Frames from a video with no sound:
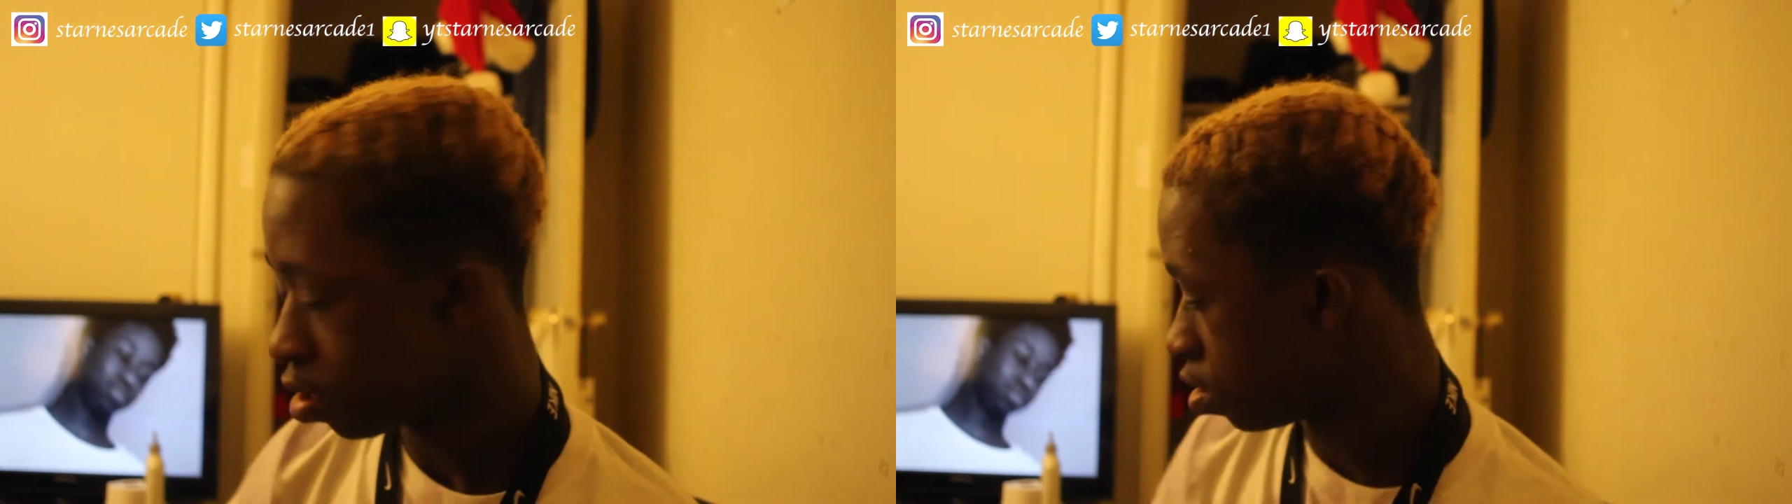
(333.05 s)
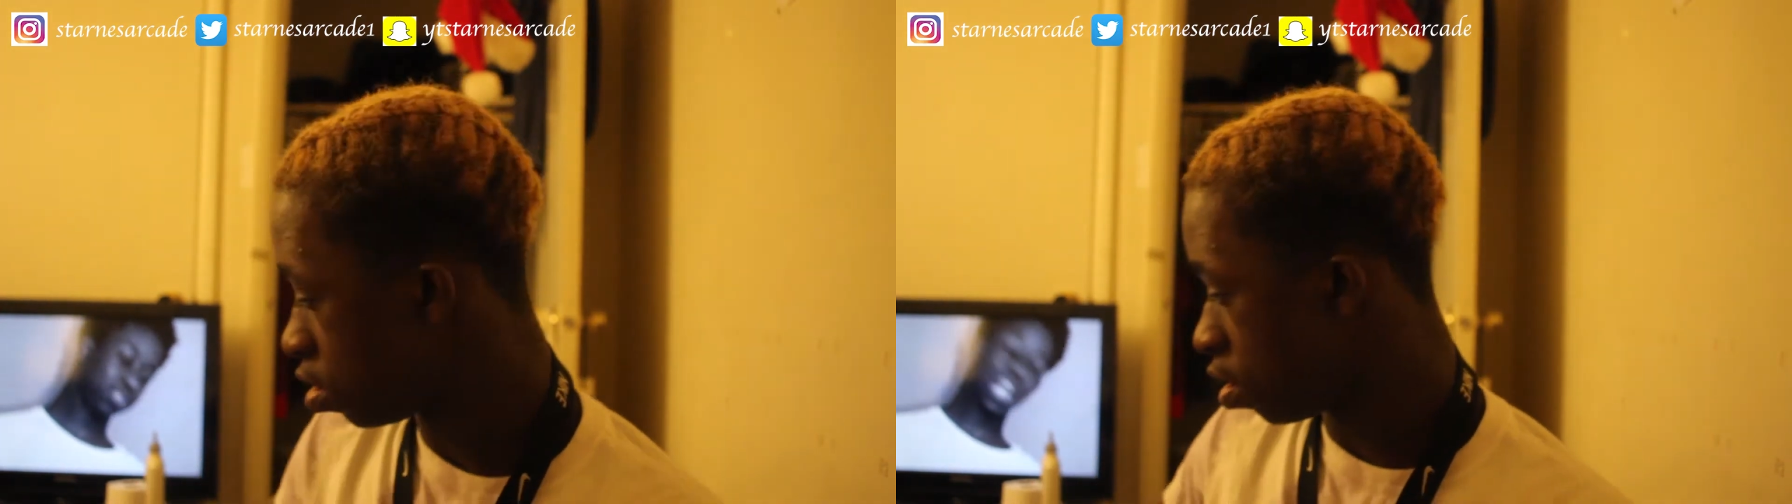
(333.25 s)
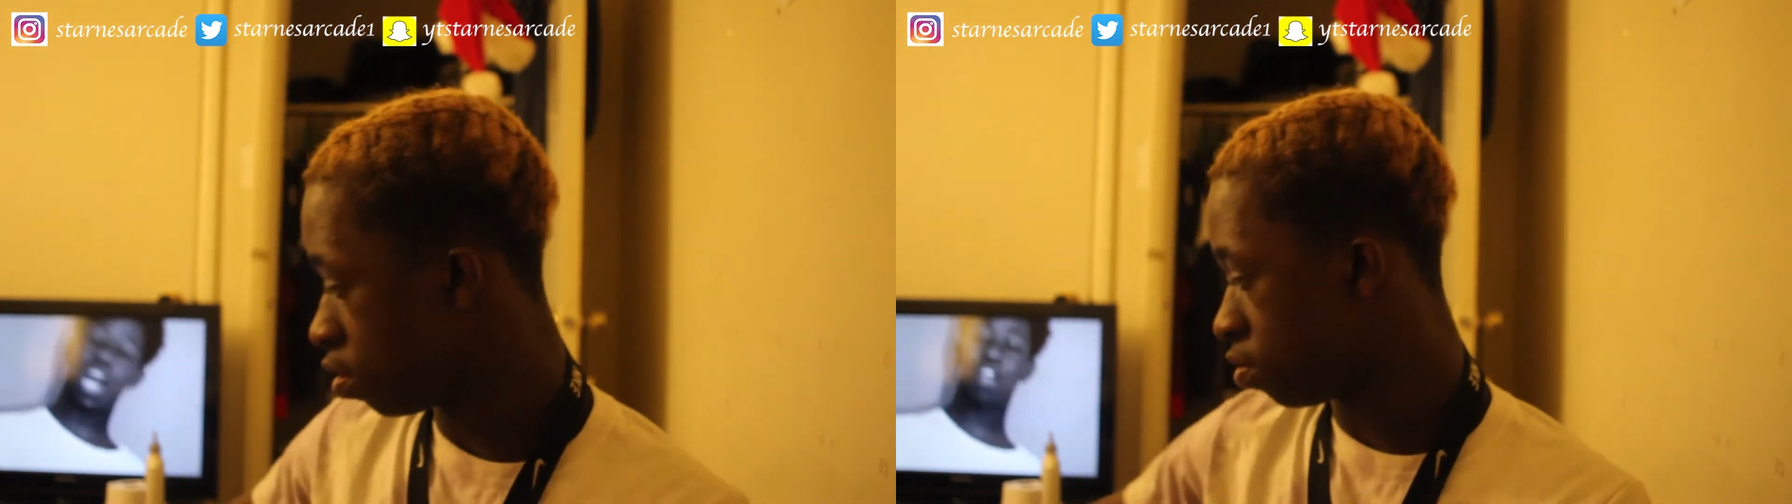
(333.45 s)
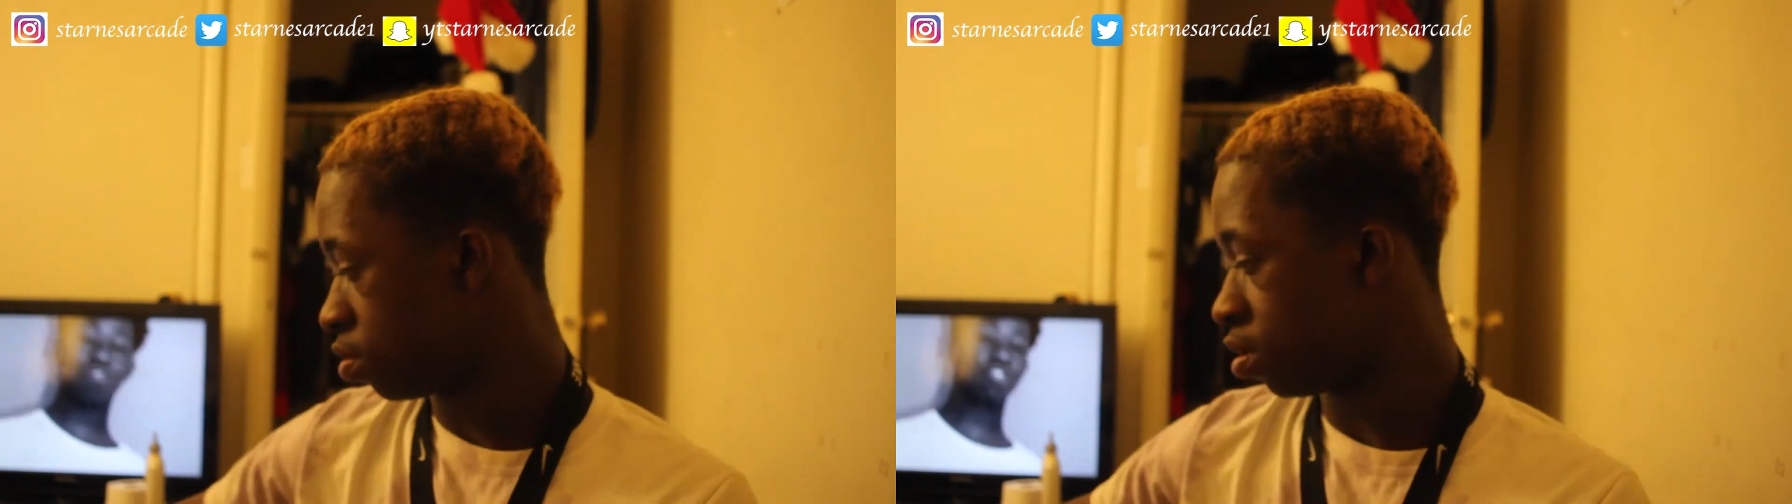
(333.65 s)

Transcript: So